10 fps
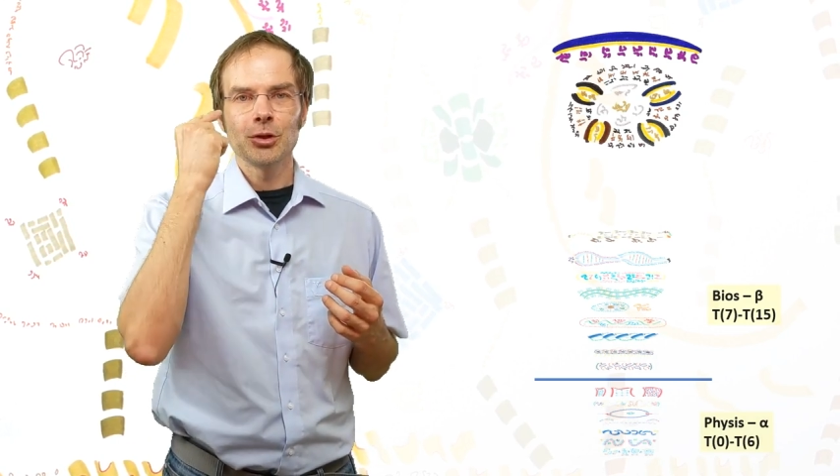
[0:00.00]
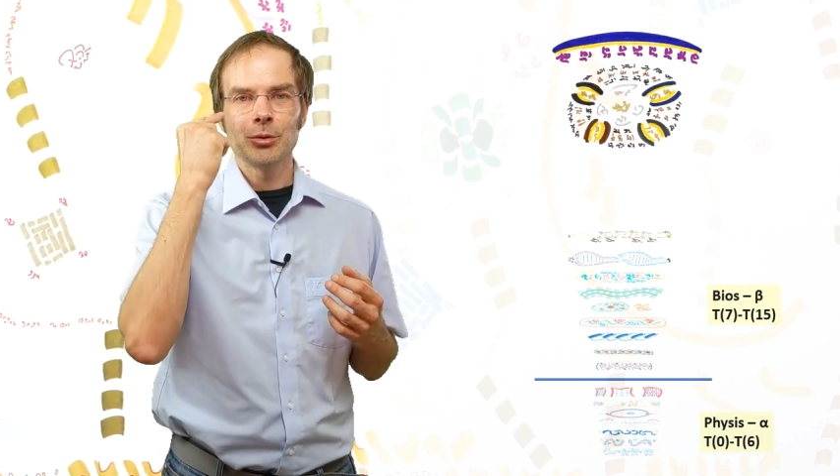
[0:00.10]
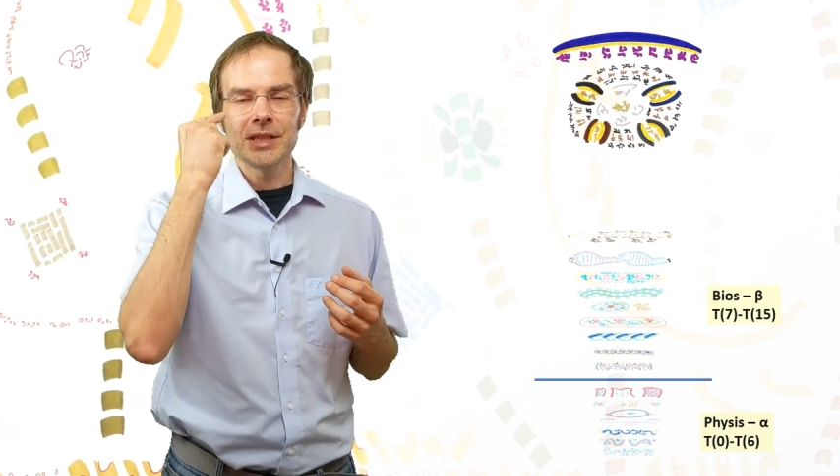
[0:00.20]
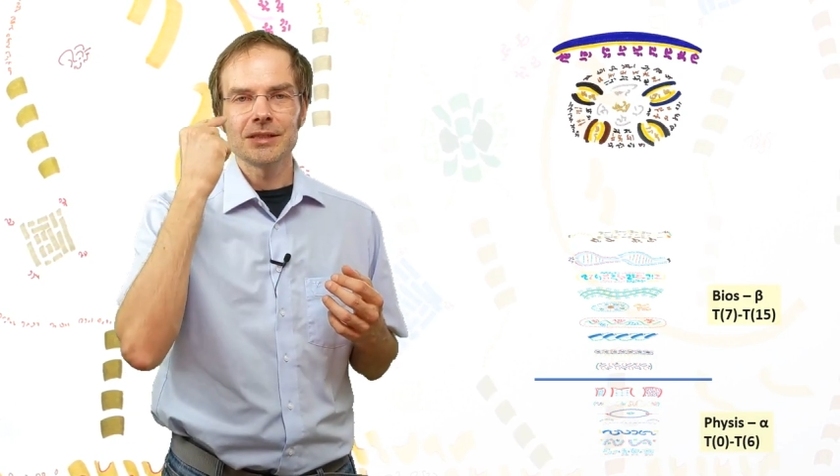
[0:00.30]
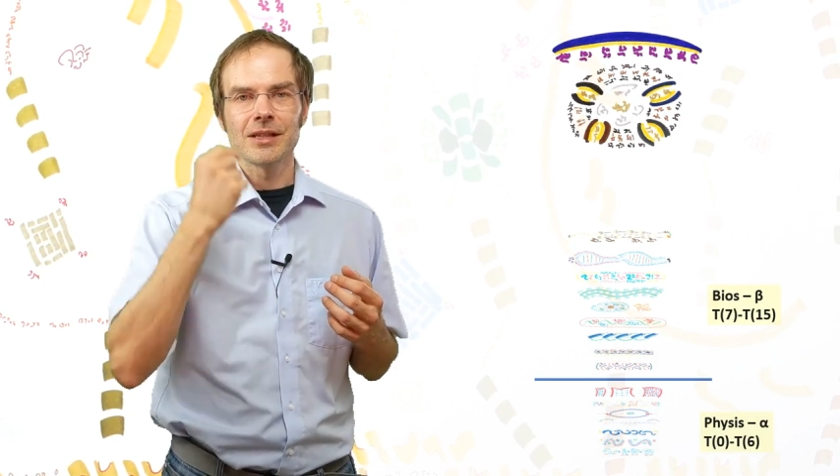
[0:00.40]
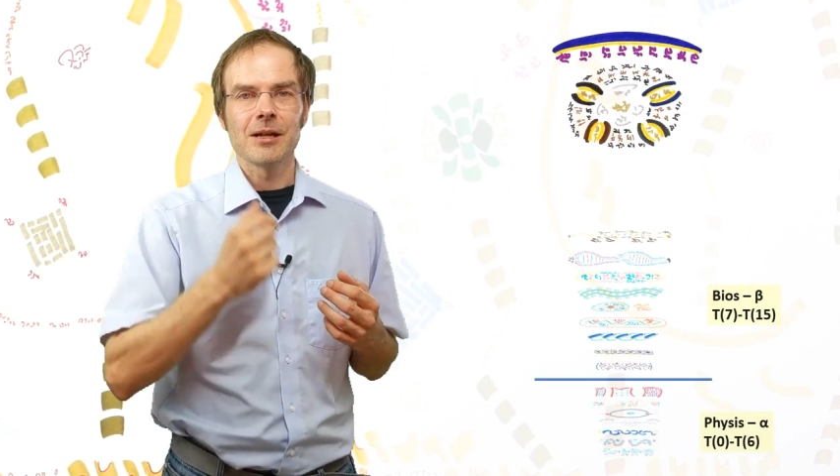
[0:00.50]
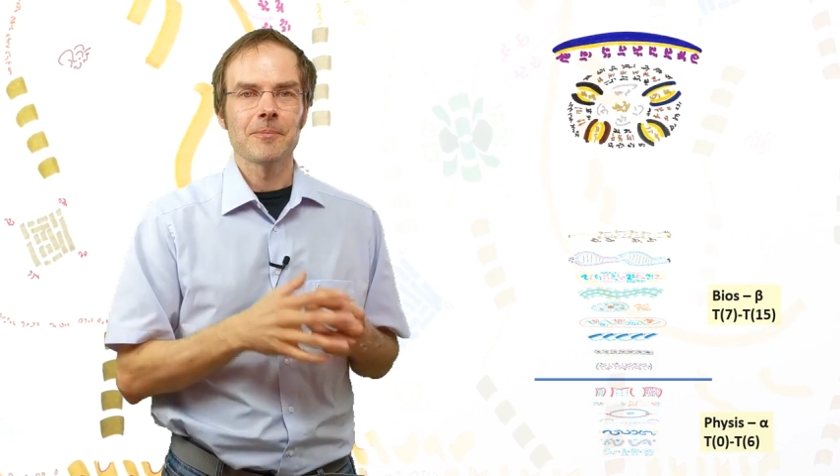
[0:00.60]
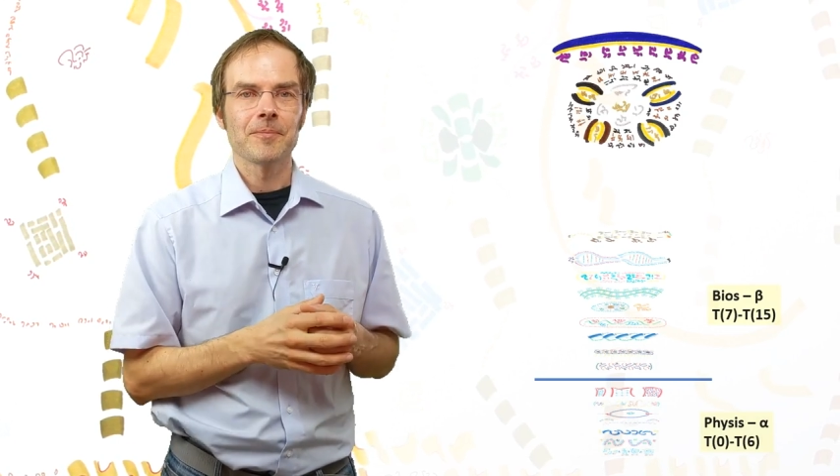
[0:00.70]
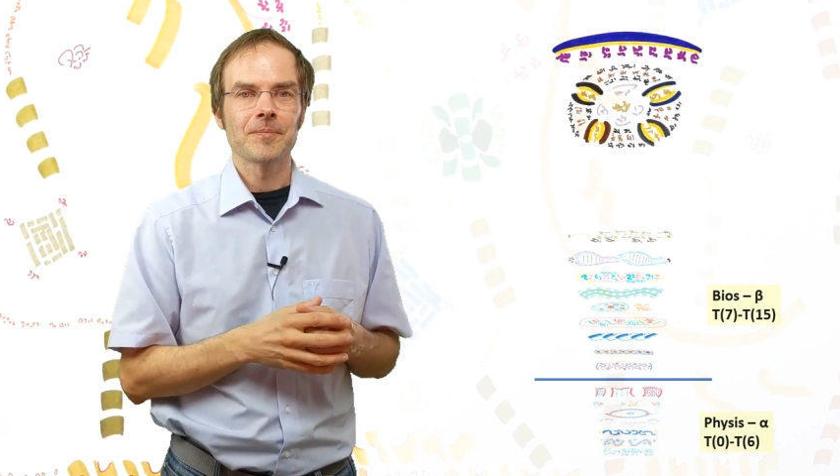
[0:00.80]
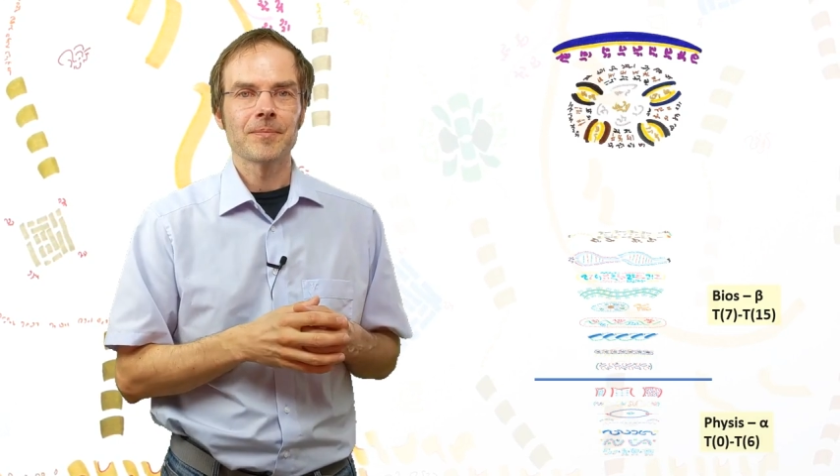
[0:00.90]
your retina,
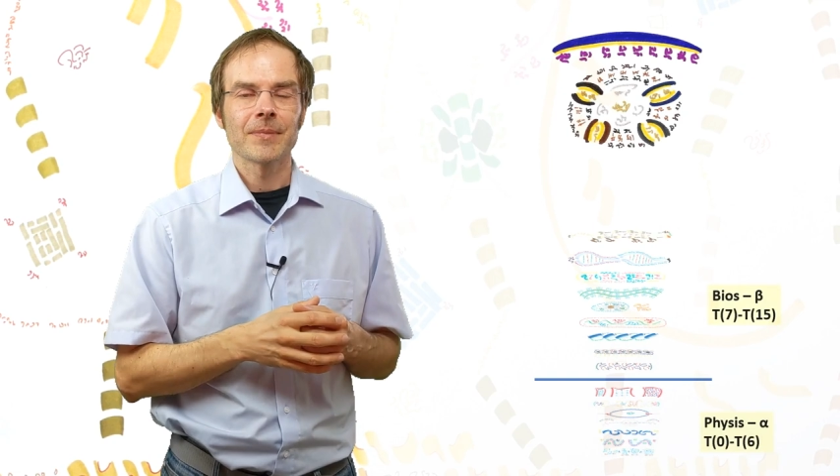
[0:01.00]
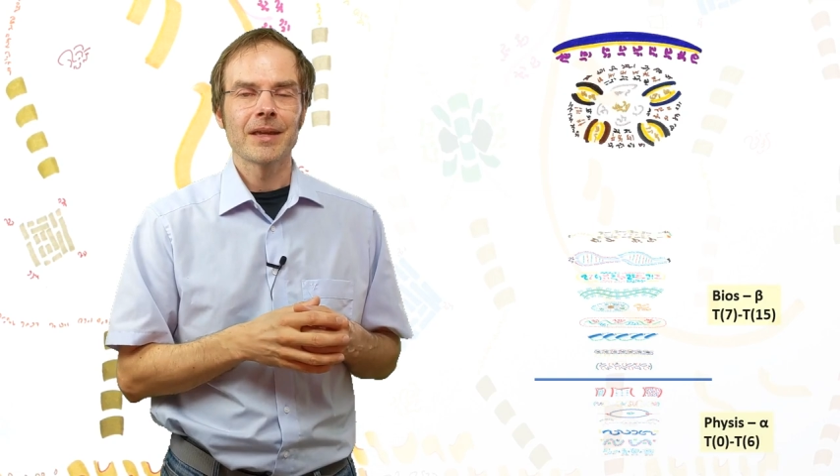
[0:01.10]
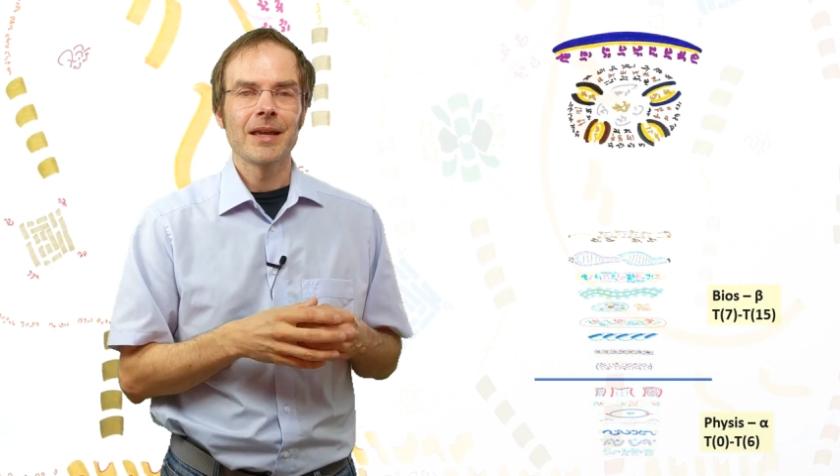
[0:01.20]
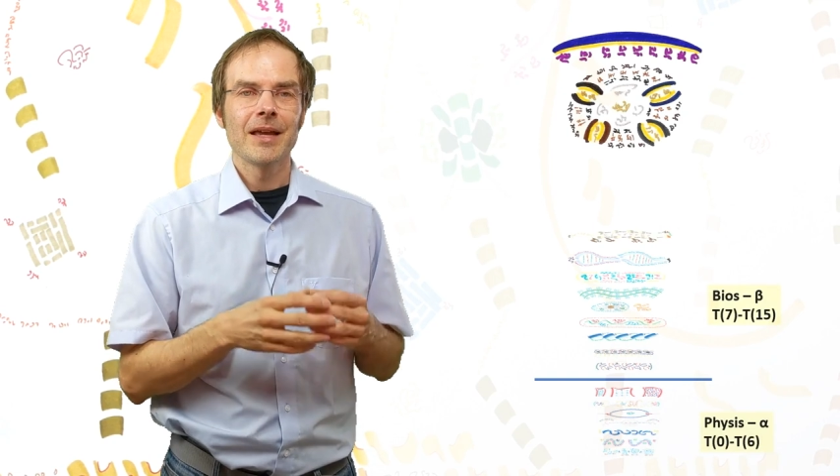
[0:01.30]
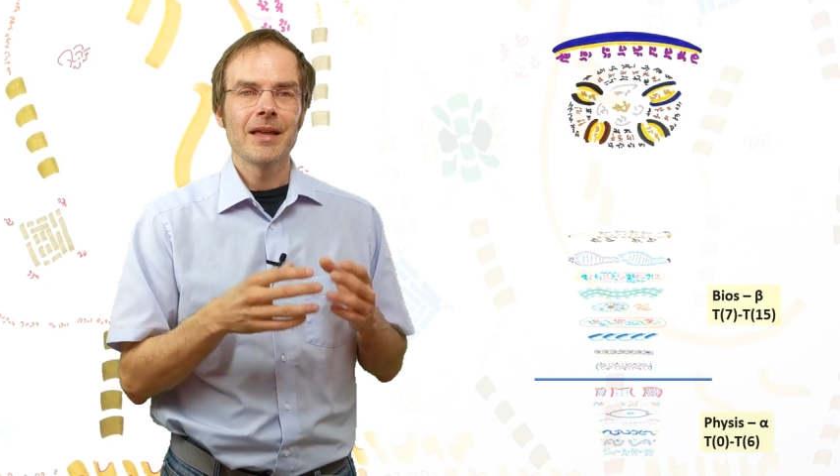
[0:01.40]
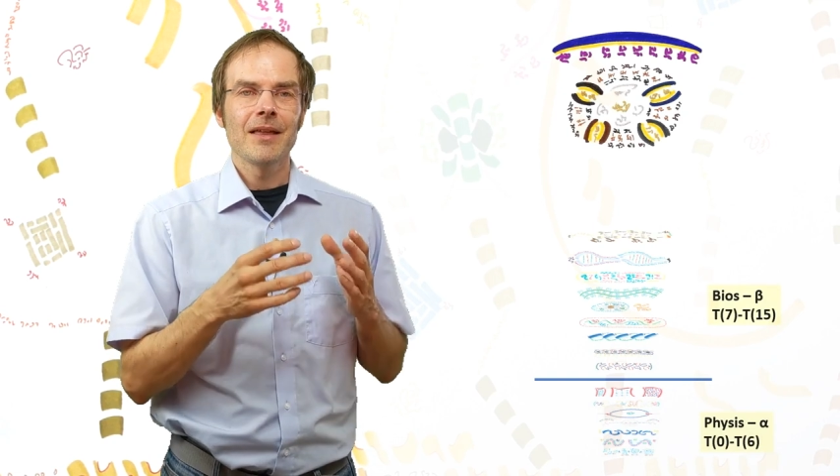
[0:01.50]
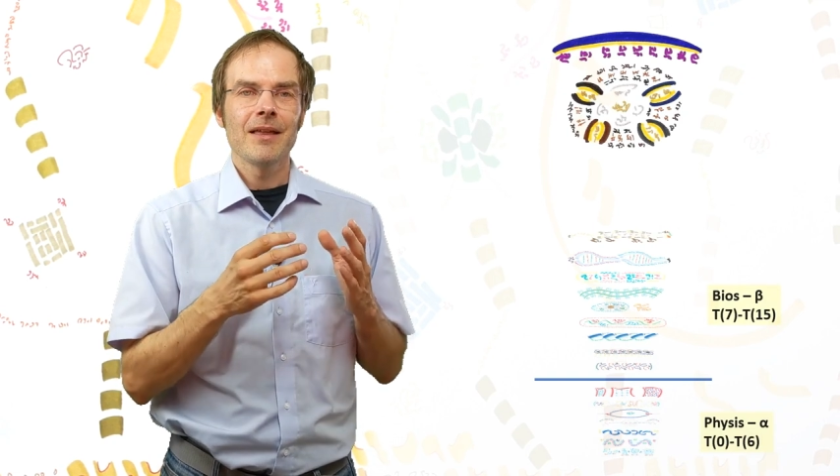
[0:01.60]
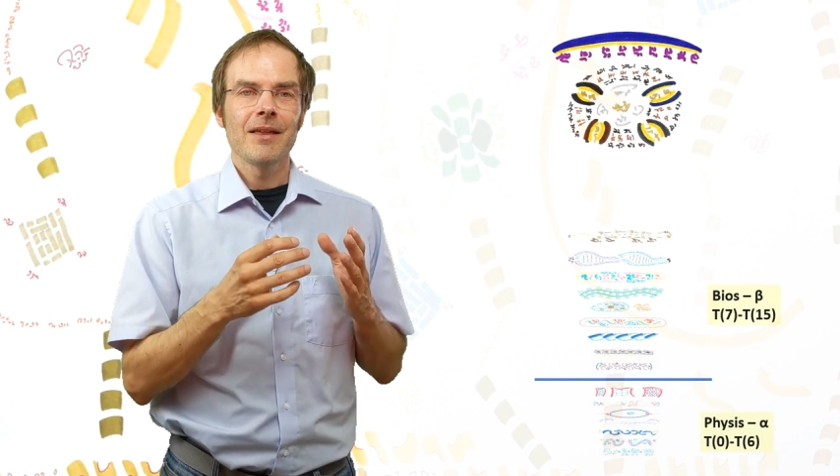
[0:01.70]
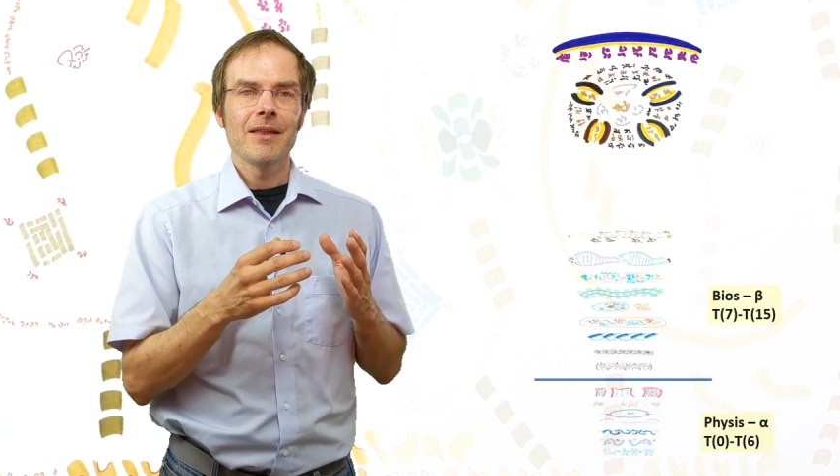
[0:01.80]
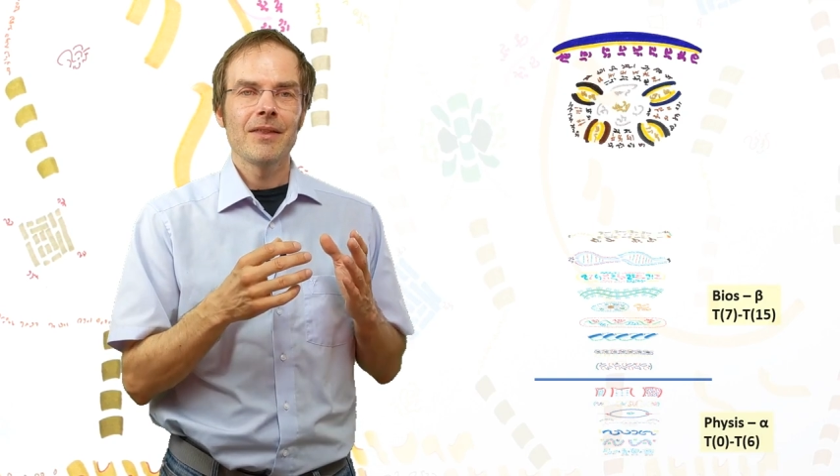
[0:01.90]

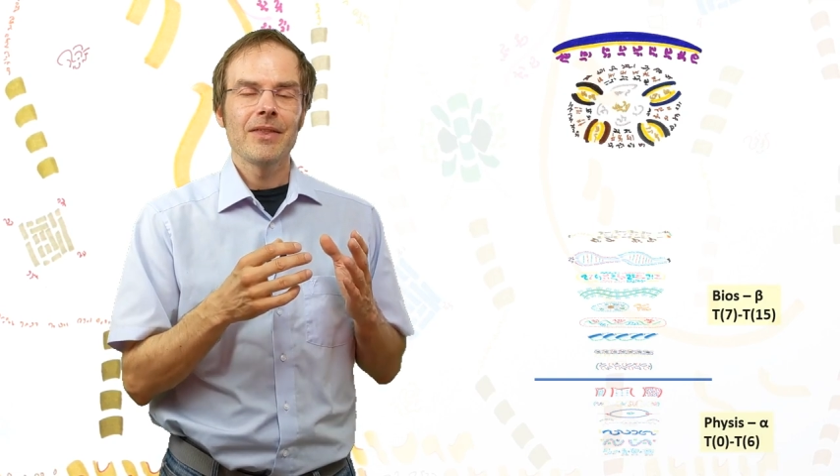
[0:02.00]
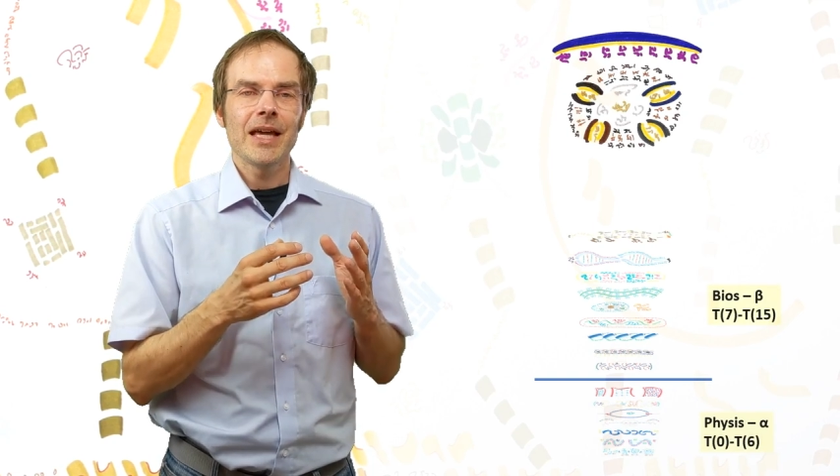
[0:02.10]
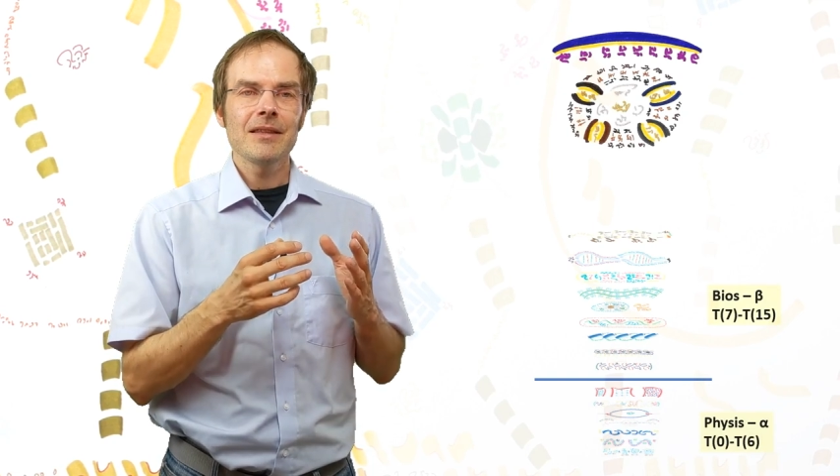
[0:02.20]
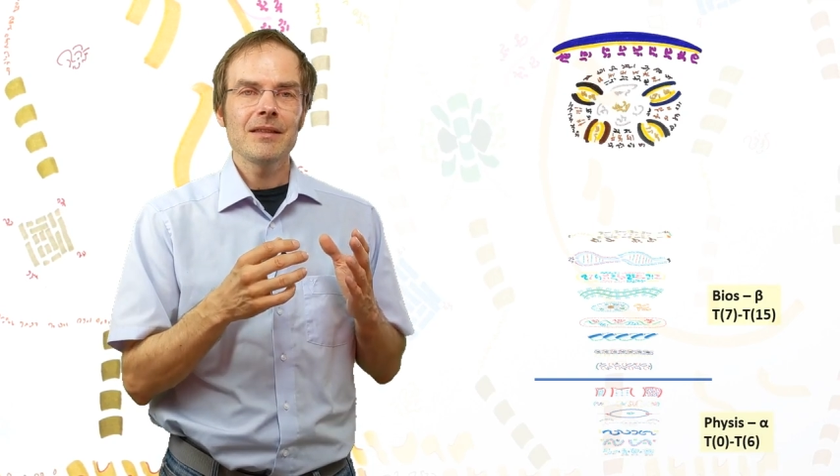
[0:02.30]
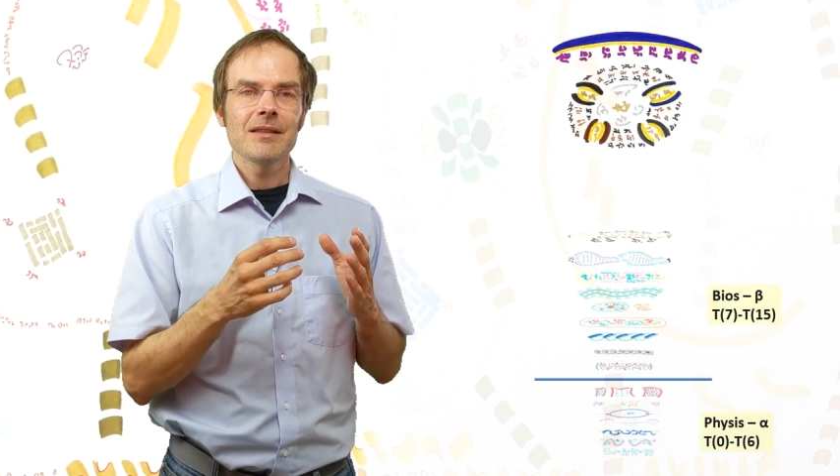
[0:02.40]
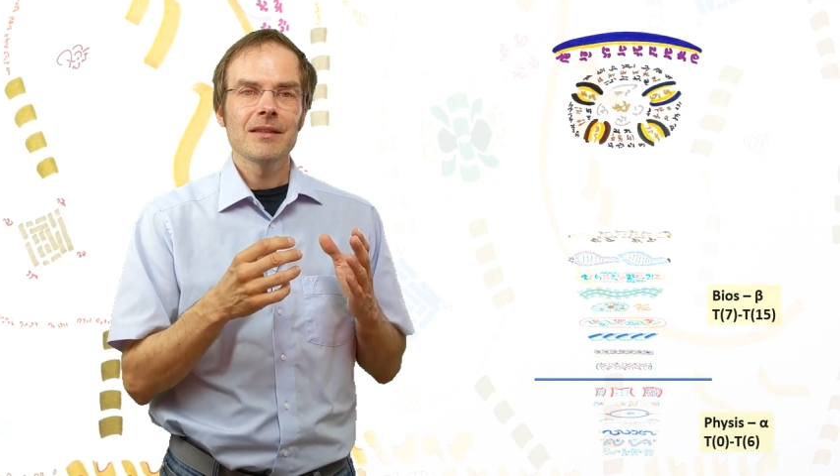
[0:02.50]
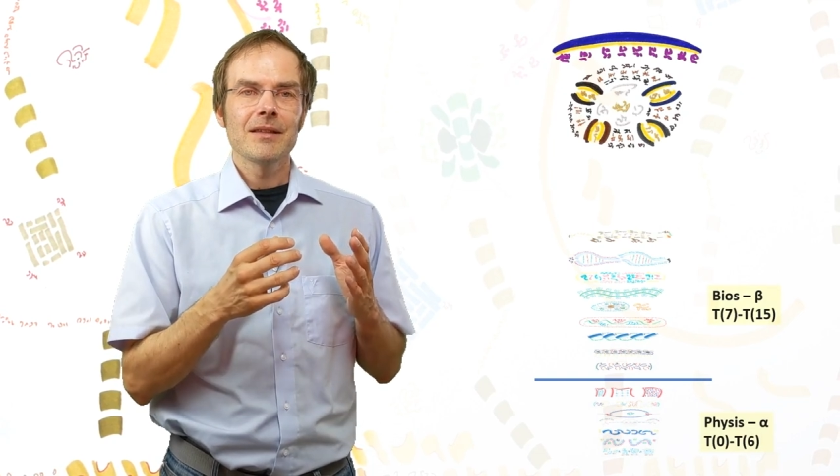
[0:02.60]
then